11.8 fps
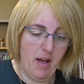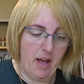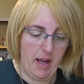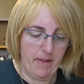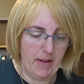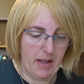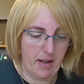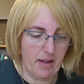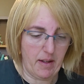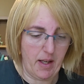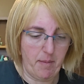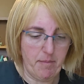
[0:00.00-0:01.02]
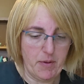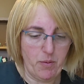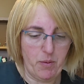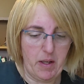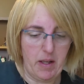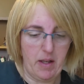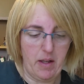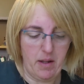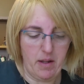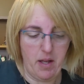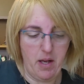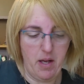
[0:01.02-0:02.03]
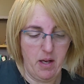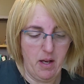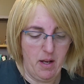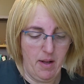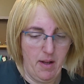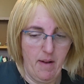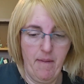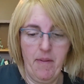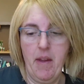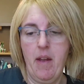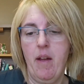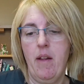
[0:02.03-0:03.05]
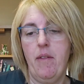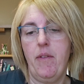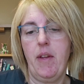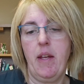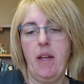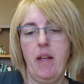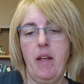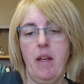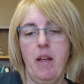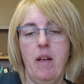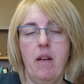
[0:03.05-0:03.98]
and then it comes with the